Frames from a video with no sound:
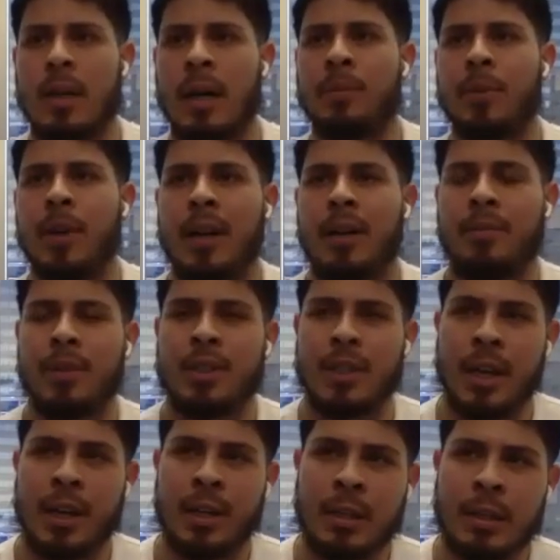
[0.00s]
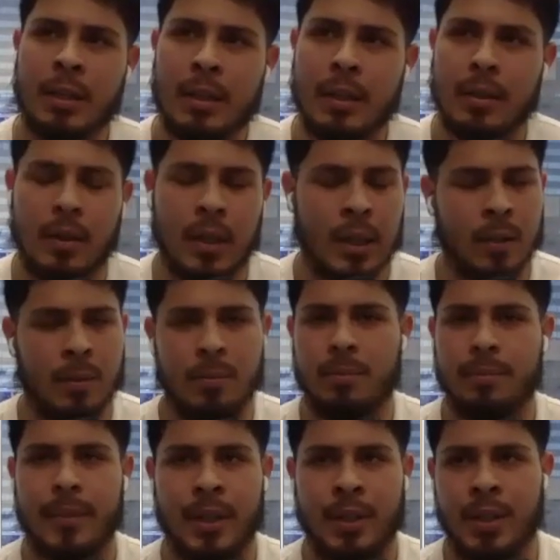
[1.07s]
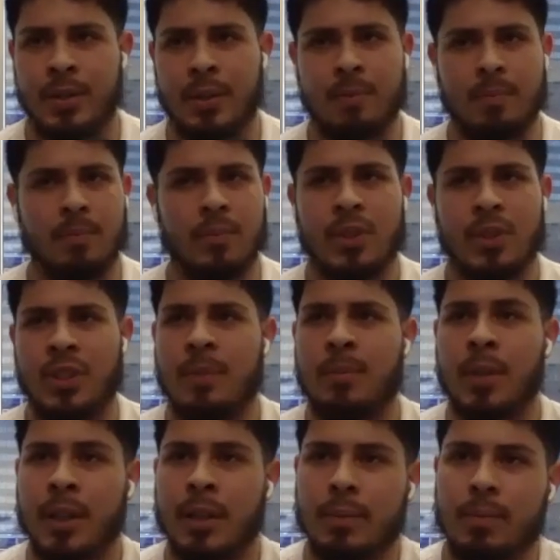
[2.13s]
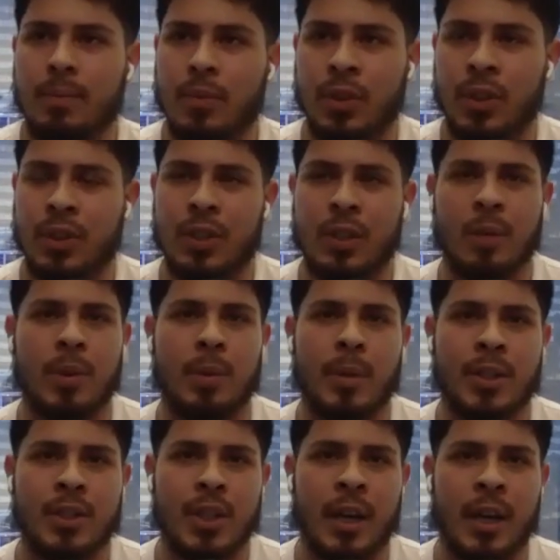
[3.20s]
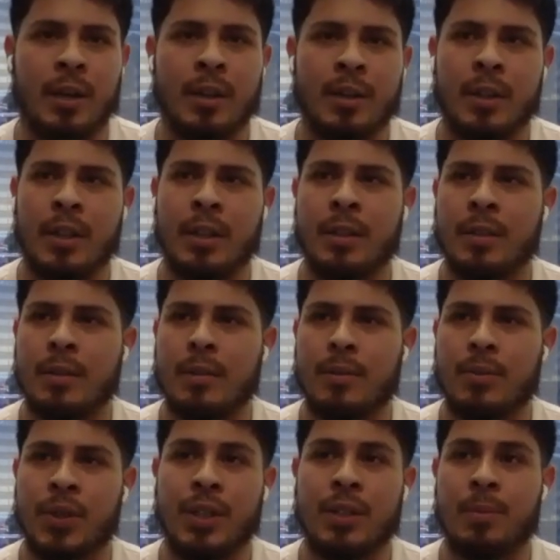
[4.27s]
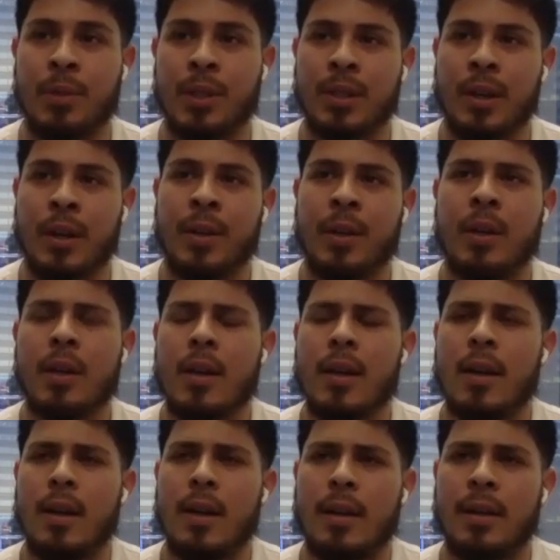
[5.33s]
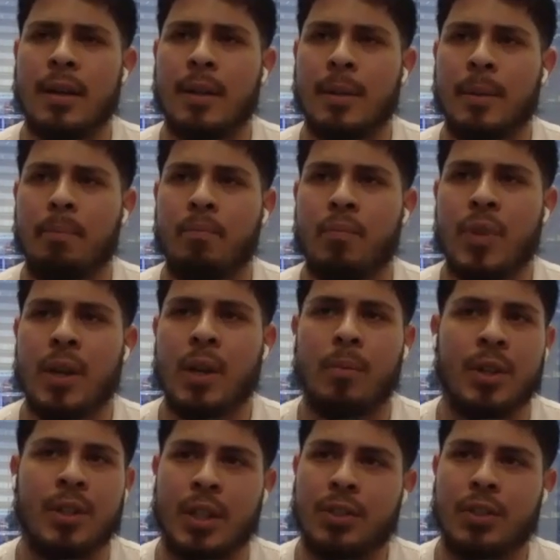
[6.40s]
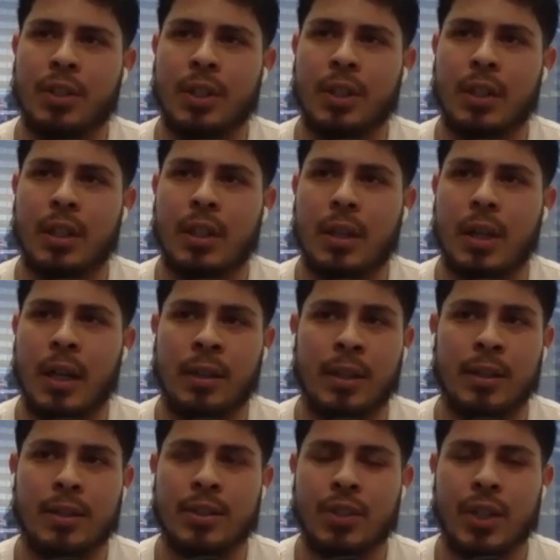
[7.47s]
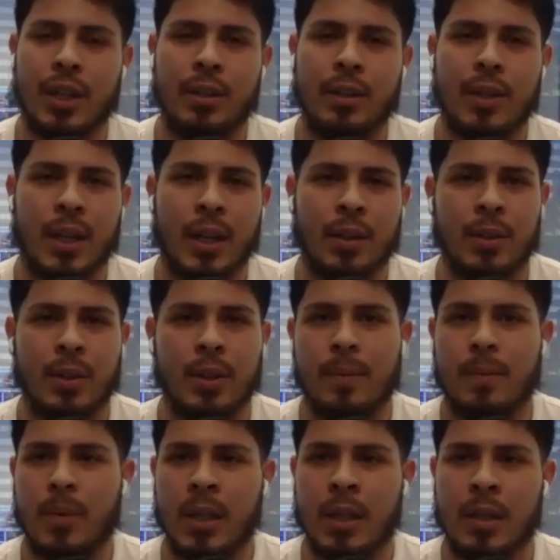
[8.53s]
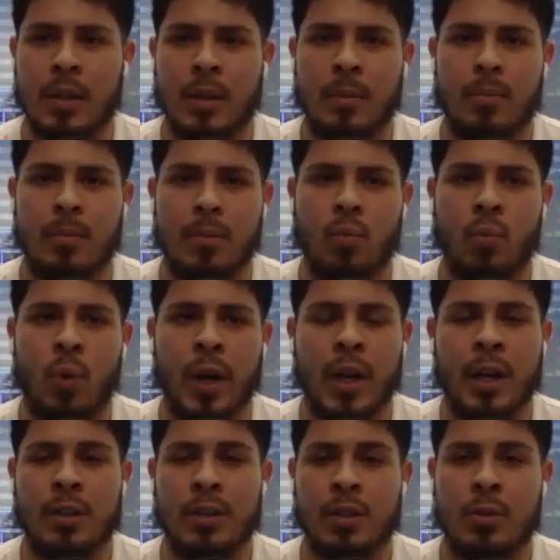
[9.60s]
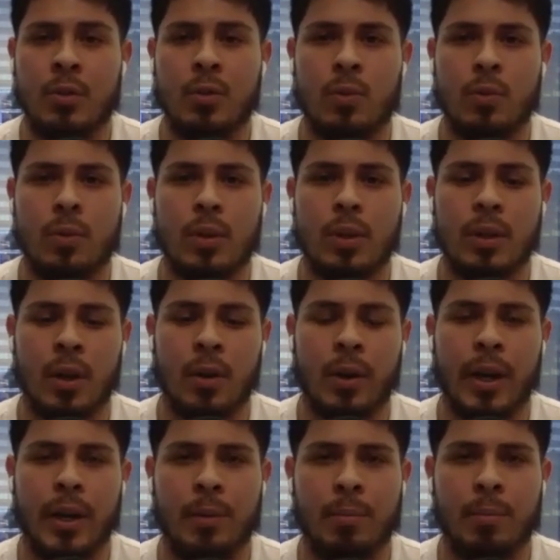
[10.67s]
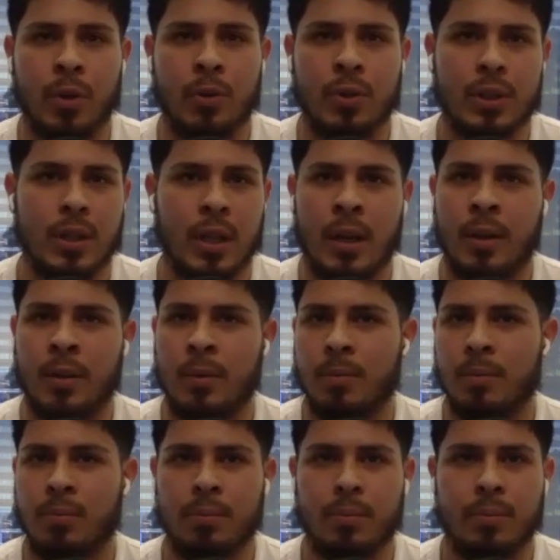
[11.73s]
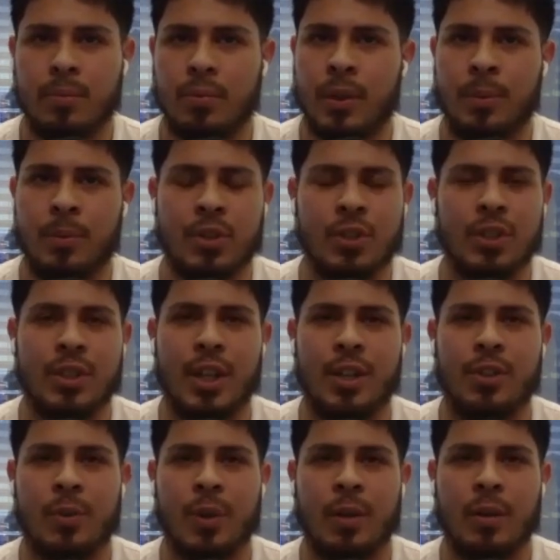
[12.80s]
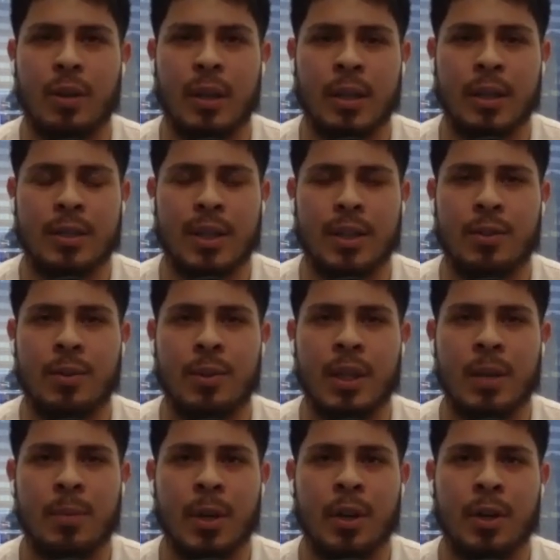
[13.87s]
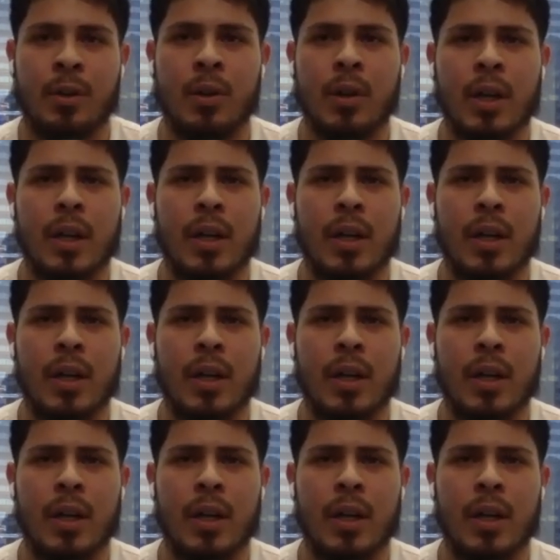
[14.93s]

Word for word: I'm gonna have this edited. Um, it doesn't seem like there's gonna be much editing needed need to be done. Um, but essentially, I'd like to stay connected. Um, when I do go ahead and post, I'll pretty much just send you out uh, send you an email.